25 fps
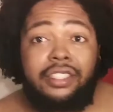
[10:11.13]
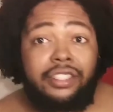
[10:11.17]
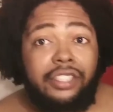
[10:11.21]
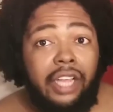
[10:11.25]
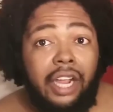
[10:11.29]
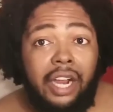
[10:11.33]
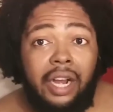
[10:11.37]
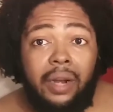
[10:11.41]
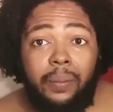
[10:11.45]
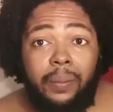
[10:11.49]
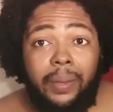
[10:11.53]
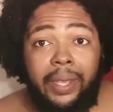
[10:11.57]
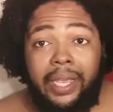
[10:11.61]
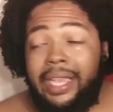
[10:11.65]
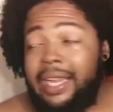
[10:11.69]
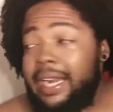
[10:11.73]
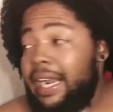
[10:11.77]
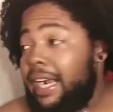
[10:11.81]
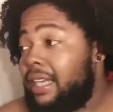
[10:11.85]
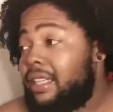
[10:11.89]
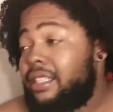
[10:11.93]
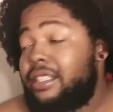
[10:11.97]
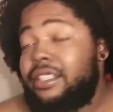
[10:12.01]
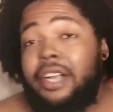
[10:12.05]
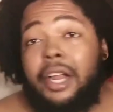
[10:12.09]
start weight,
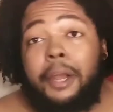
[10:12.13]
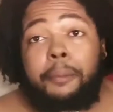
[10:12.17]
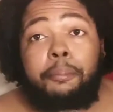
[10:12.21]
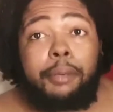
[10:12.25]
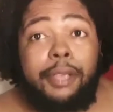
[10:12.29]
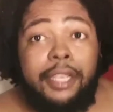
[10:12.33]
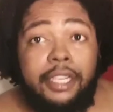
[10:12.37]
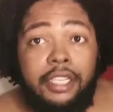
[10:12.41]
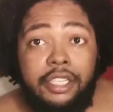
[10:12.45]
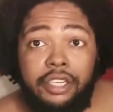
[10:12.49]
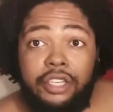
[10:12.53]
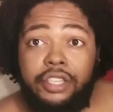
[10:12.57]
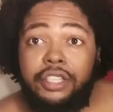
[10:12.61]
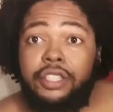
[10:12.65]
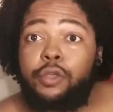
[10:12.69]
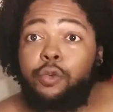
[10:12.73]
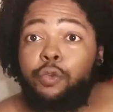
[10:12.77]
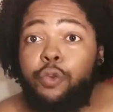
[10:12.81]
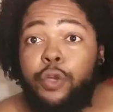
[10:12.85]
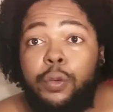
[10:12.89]
our start pictures.